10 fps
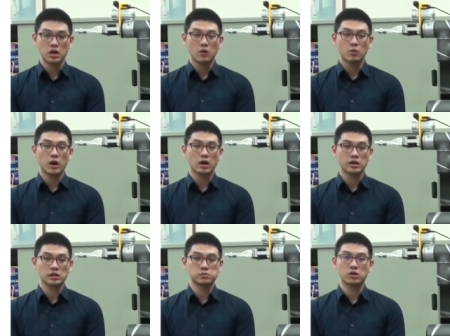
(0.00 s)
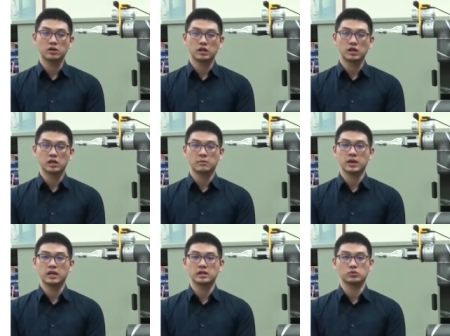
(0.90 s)
while exploiting
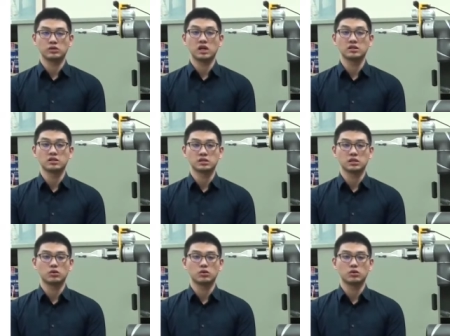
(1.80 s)
kinematics redundancy to